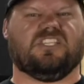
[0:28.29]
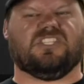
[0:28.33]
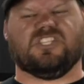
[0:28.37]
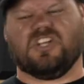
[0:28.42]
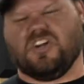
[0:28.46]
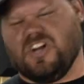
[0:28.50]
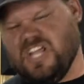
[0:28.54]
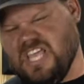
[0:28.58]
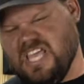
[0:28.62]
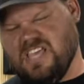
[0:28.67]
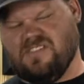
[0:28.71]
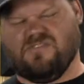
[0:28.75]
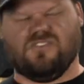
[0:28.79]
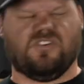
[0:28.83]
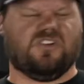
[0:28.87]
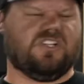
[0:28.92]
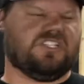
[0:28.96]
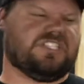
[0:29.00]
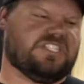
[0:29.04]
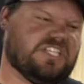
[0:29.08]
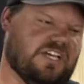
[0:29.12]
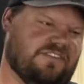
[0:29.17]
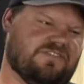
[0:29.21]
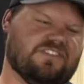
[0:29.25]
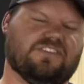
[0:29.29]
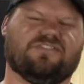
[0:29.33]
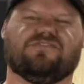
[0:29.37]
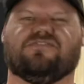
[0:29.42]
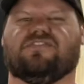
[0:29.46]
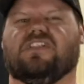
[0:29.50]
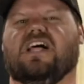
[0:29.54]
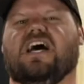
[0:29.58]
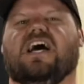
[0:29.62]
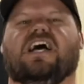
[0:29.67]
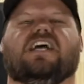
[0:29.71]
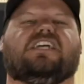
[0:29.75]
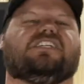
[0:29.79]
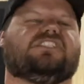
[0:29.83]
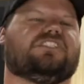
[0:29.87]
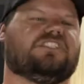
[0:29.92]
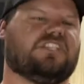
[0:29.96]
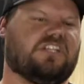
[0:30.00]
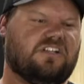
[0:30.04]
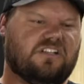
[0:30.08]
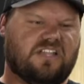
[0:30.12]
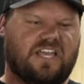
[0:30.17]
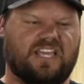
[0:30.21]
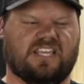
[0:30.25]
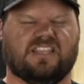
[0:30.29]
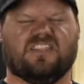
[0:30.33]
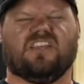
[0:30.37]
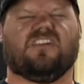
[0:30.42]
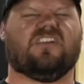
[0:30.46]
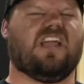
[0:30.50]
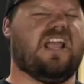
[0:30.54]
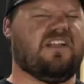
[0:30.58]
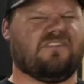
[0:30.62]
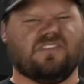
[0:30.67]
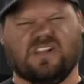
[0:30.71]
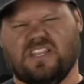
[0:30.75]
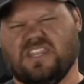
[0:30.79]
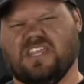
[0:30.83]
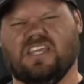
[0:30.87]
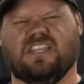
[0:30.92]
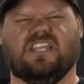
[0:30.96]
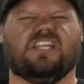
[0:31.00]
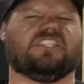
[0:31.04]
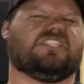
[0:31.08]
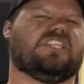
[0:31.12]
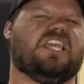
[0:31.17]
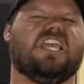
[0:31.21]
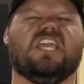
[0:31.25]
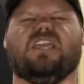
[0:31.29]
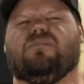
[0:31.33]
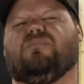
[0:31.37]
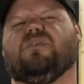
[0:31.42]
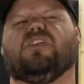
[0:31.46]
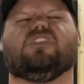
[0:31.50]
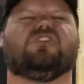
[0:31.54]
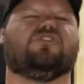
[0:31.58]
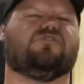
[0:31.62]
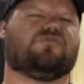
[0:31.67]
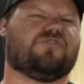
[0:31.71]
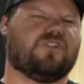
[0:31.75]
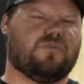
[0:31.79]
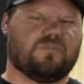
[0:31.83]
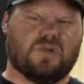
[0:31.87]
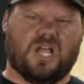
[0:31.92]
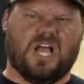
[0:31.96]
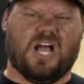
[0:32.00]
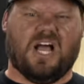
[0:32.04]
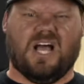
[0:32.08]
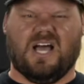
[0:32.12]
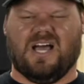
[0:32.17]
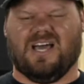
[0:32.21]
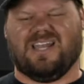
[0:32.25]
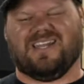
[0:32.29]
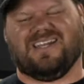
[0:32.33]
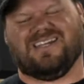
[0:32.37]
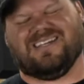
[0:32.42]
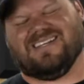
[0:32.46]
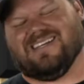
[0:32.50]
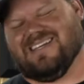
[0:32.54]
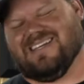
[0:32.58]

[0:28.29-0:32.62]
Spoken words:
They're evil, it's of the flesh, they're everything that's keeping you from God. And